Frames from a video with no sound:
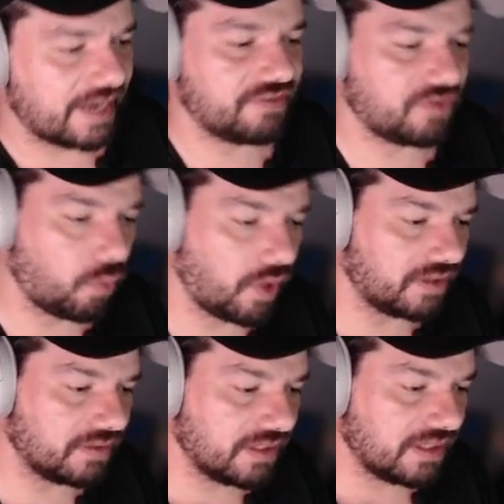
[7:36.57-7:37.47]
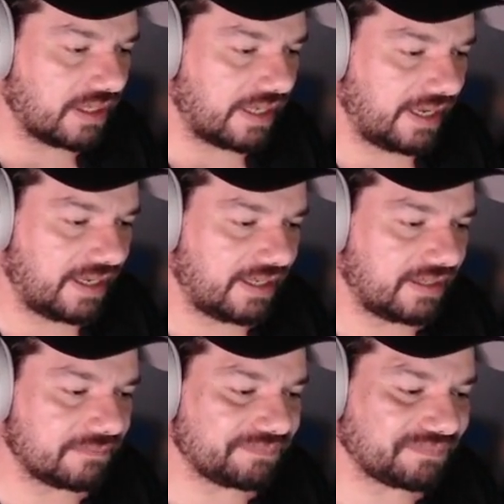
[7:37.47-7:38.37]
and so on.
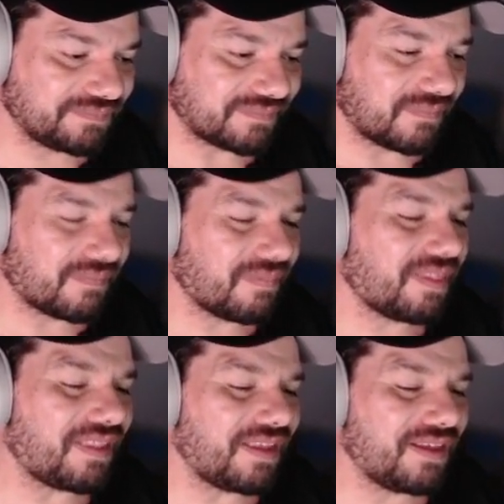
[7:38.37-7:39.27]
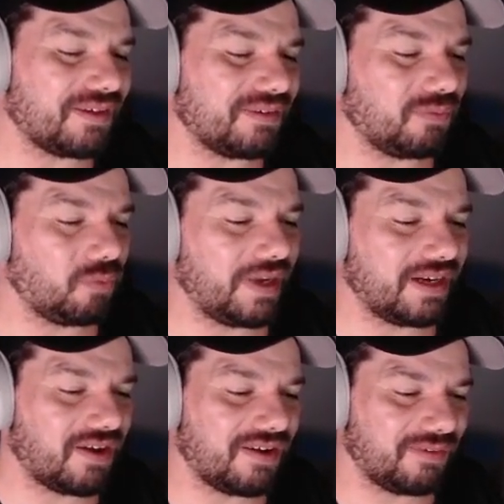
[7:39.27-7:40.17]
And
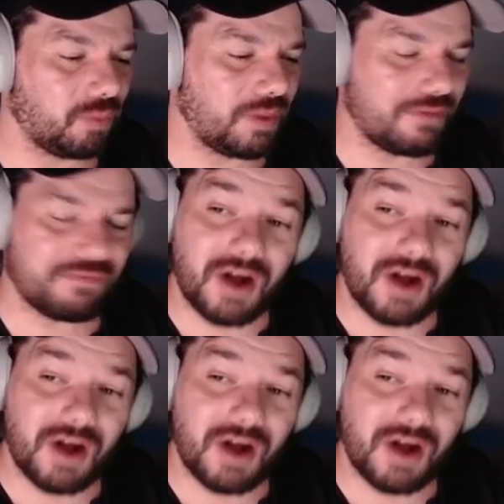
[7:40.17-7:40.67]
when with